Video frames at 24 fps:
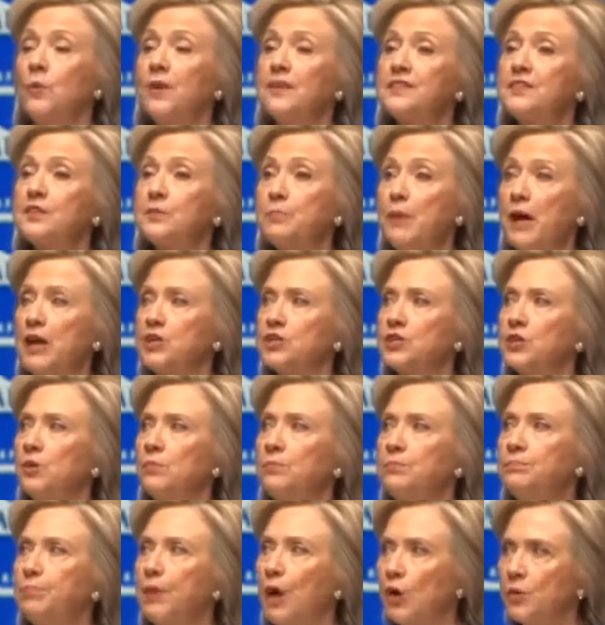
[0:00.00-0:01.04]
with
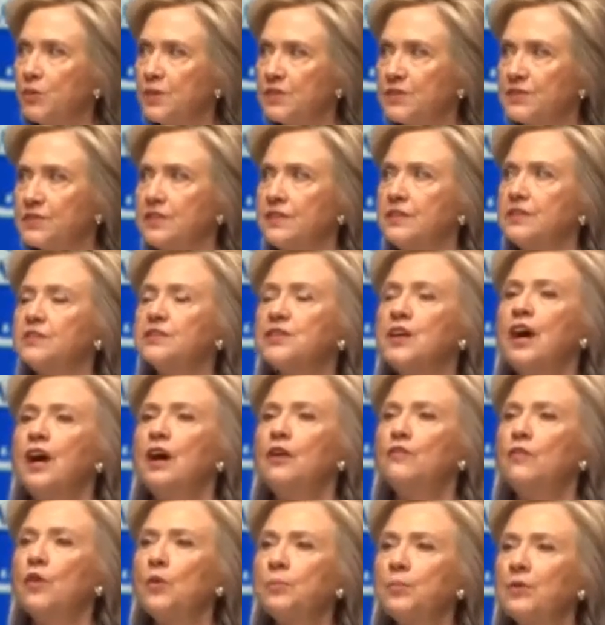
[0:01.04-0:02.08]
special bonuses
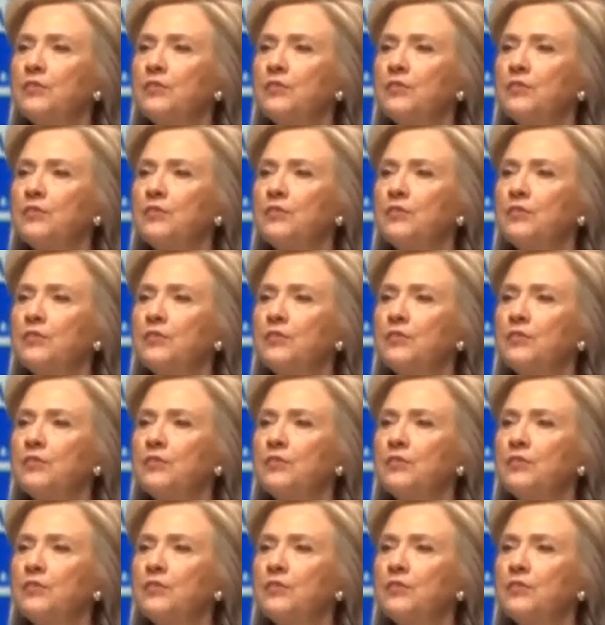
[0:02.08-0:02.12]
for